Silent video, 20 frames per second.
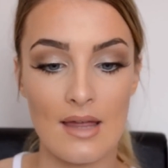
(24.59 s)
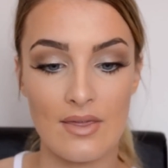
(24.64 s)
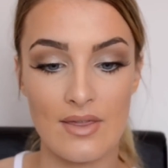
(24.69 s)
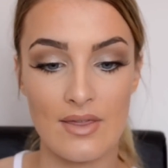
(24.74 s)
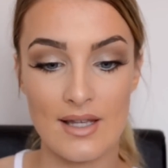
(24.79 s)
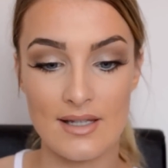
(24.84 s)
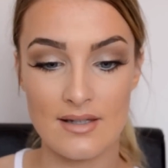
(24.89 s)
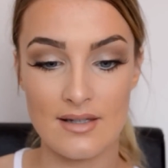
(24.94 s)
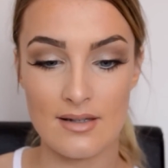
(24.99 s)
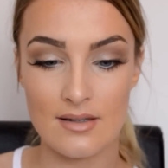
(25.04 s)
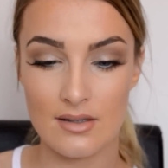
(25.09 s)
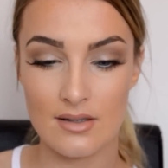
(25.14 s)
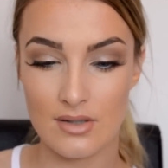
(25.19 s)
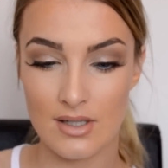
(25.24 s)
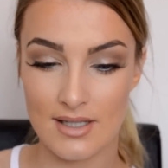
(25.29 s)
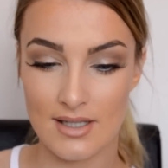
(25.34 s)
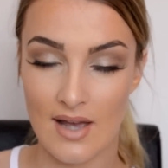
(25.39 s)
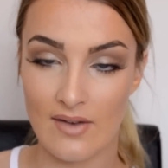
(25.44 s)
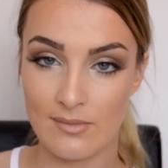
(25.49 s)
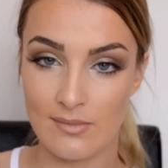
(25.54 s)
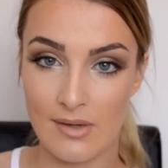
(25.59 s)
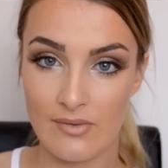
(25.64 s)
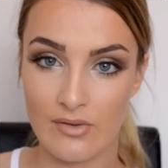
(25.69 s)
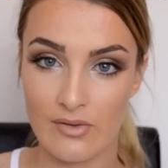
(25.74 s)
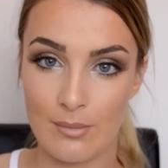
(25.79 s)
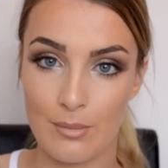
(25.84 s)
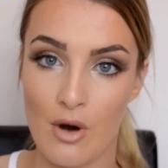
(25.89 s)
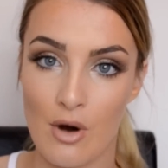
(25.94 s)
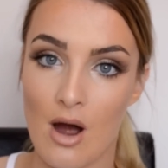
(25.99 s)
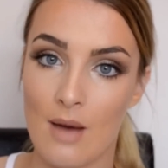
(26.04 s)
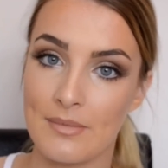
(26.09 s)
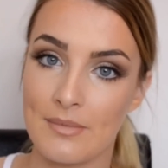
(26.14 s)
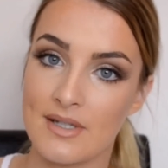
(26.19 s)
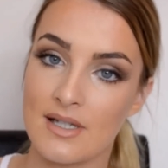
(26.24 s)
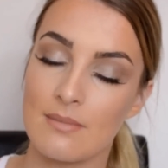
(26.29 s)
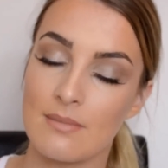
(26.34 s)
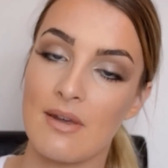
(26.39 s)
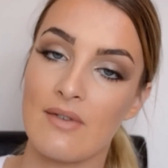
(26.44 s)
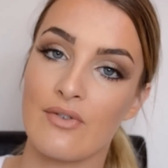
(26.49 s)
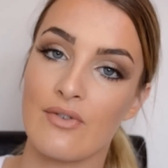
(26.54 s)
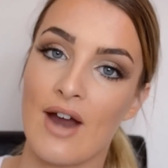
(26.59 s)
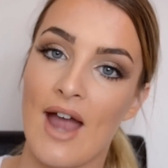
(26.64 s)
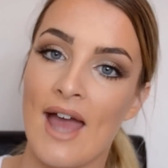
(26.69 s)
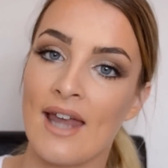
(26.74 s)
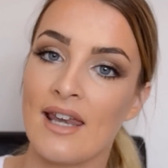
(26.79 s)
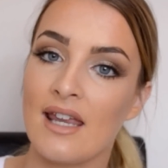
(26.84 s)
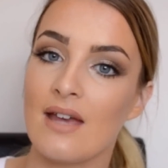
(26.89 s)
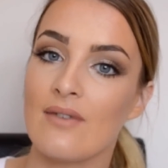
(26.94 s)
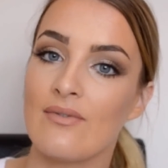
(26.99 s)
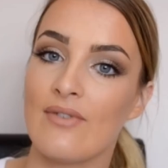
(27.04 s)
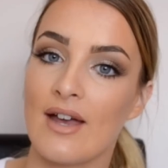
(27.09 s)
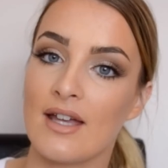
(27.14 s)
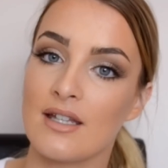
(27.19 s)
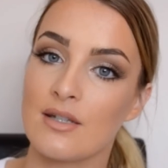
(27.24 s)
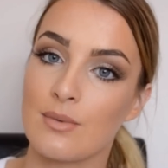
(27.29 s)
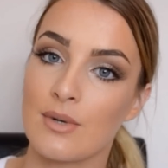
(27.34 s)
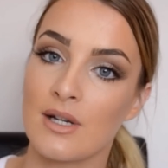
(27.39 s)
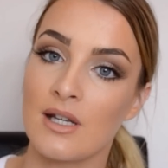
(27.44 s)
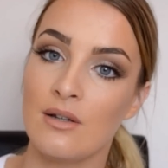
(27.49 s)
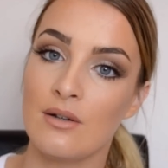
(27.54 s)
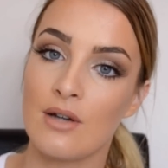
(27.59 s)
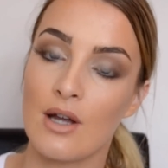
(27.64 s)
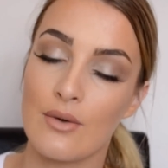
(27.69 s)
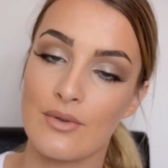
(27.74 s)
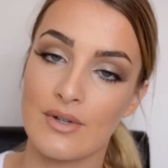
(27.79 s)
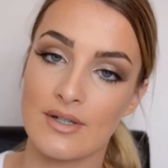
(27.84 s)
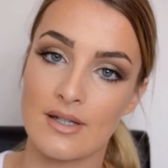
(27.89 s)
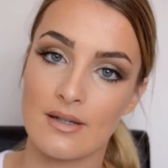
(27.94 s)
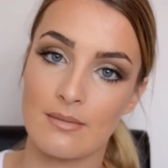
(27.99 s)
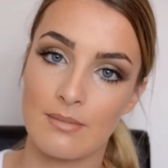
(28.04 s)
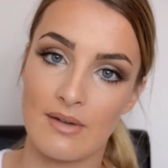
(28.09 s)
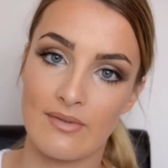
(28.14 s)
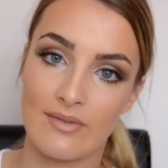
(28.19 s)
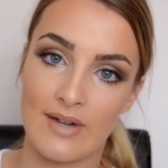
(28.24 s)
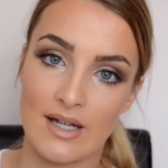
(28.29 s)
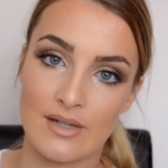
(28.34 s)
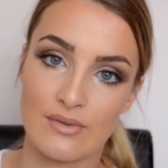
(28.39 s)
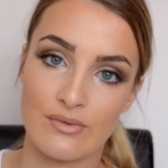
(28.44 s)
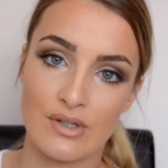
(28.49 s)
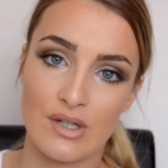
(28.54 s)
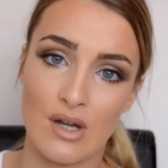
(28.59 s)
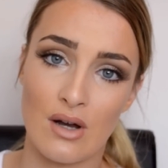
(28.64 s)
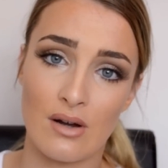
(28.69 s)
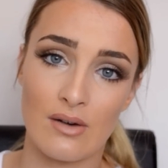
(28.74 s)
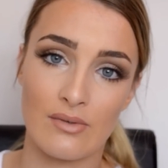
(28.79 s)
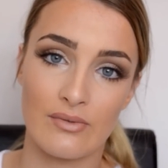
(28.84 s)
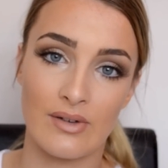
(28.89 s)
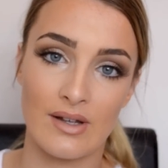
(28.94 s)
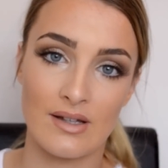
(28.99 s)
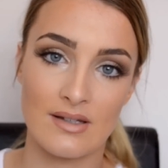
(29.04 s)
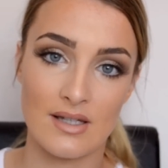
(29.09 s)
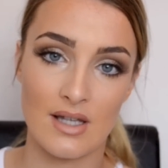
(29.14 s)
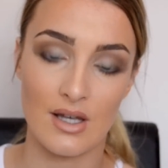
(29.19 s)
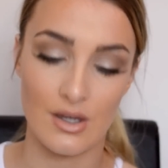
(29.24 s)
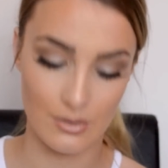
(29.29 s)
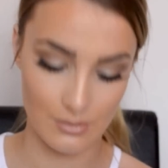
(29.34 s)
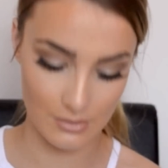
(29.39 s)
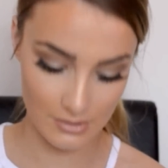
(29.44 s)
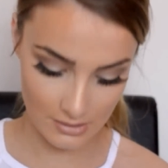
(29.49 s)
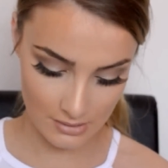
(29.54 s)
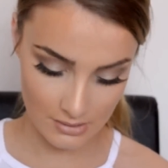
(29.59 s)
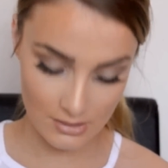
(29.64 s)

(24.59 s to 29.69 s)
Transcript: This doesn't just have to be for prom, this can be for any event where you know there's going to be flash photography, so